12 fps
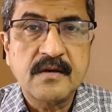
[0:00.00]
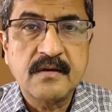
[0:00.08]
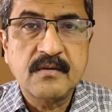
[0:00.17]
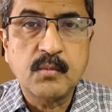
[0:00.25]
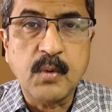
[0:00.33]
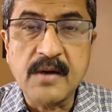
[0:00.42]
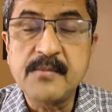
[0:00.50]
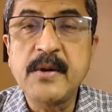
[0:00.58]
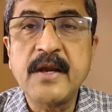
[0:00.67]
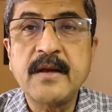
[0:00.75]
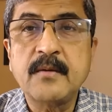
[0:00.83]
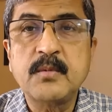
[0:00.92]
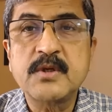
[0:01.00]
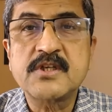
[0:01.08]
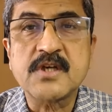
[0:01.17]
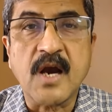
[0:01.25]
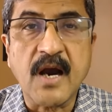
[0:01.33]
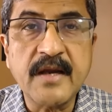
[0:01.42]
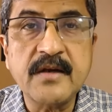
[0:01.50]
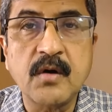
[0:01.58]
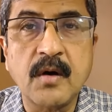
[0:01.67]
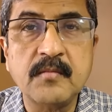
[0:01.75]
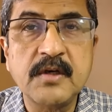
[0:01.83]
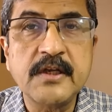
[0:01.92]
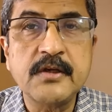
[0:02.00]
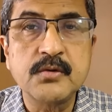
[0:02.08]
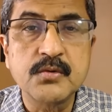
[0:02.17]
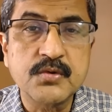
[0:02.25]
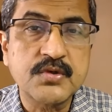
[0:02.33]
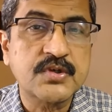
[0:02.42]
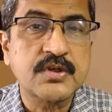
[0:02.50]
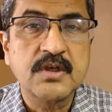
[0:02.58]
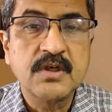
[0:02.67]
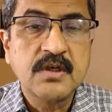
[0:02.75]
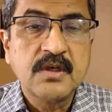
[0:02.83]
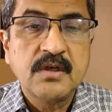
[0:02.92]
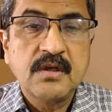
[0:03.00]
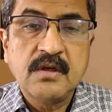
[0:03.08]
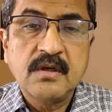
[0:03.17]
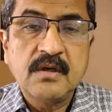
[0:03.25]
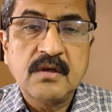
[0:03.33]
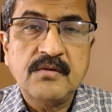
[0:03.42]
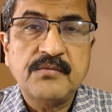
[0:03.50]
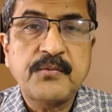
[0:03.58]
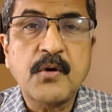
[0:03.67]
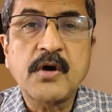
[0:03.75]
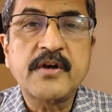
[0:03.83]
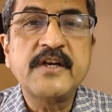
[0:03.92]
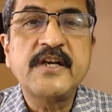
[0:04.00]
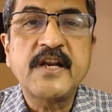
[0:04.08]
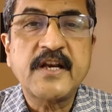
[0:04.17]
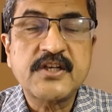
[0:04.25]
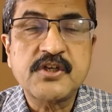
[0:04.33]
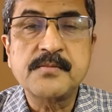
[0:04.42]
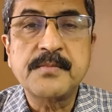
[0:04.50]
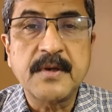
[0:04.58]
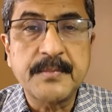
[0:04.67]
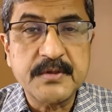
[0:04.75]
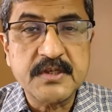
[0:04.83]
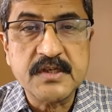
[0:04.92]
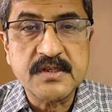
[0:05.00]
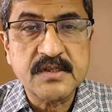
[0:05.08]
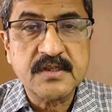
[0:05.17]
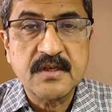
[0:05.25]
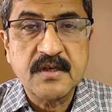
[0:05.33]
One way which I normally use for redirection purposes,